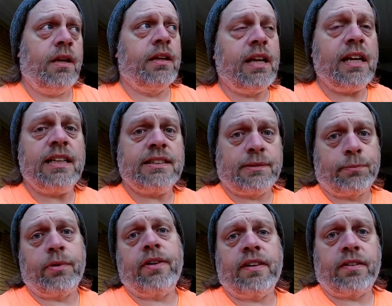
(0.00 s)
getting some
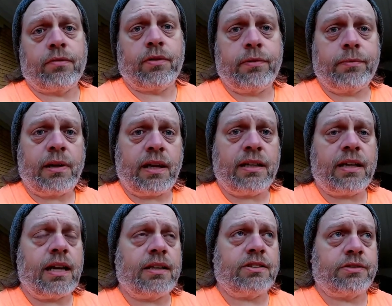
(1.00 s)
breathing room and
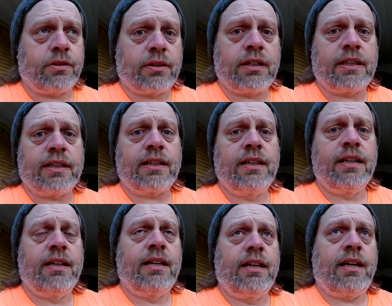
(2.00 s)
not struggling
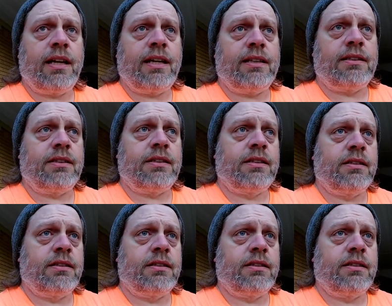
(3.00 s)
and